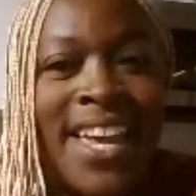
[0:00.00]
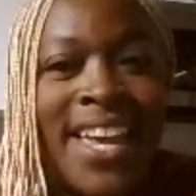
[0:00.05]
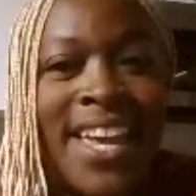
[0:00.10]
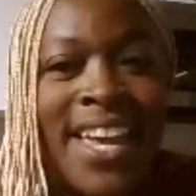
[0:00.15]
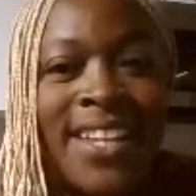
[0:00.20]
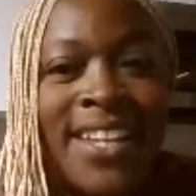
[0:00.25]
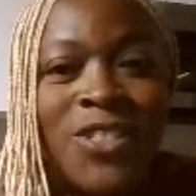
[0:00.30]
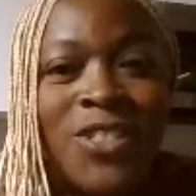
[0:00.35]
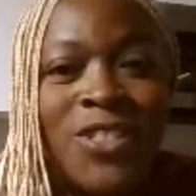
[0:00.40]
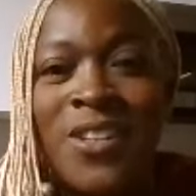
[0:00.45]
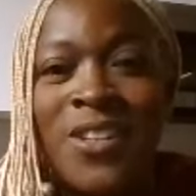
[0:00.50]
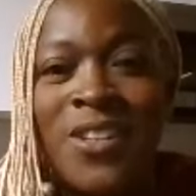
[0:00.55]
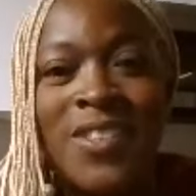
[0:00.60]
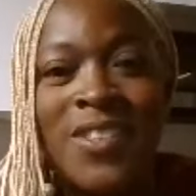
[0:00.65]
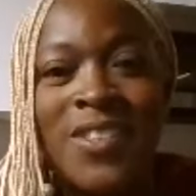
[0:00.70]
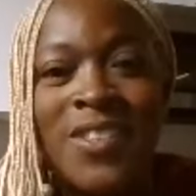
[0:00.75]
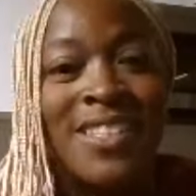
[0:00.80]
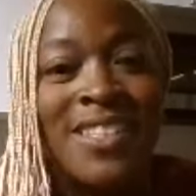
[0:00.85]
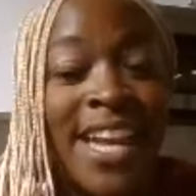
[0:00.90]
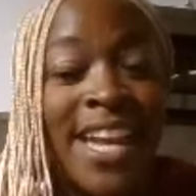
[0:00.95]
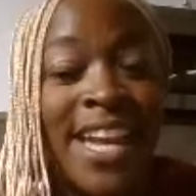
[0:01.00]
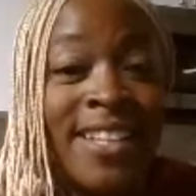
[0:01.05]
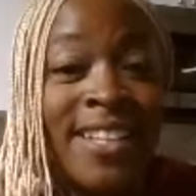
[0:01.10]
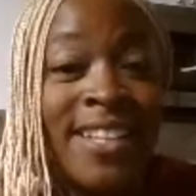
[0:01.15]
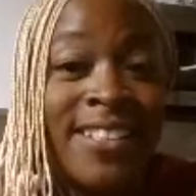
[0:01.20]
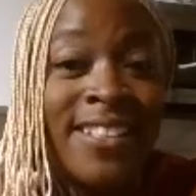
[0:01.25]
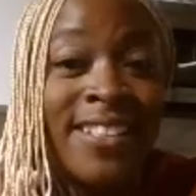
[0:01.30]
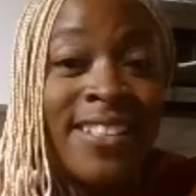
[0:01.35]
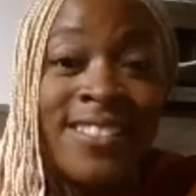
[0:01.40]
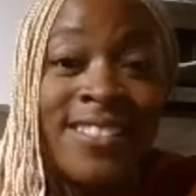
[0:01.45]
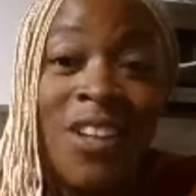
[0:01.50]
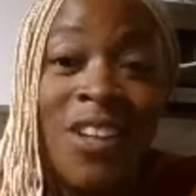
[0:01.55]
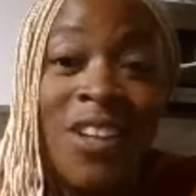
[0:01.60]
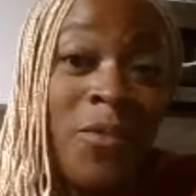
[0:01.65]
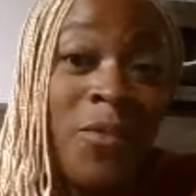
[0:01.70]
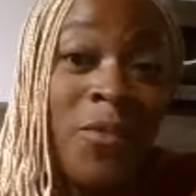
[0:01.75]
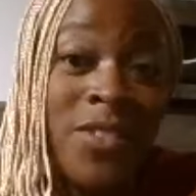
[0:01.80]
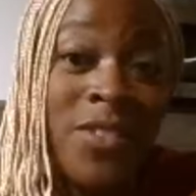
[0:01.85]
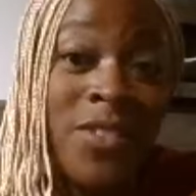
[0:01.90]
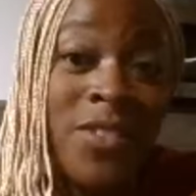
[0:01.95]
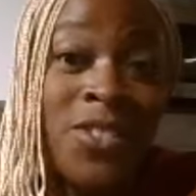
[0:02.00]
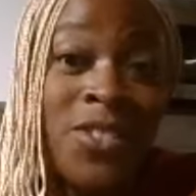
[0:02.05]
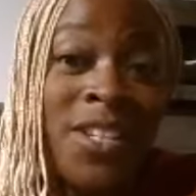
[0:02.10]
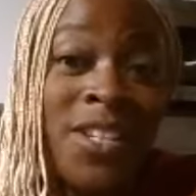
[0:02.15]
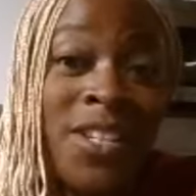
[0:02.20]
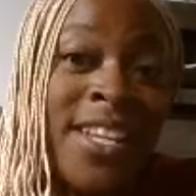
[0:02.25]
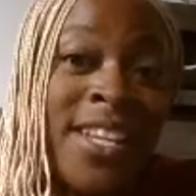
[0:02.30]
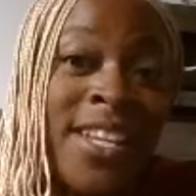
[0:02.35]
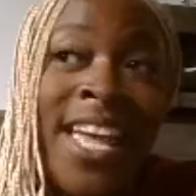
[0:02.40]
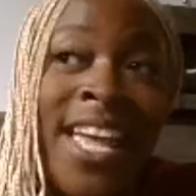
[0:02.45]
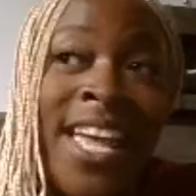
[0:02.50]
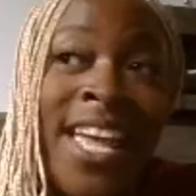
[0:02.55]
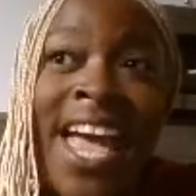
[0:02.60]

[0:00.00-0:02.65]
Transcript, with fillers: and share this land and this conversation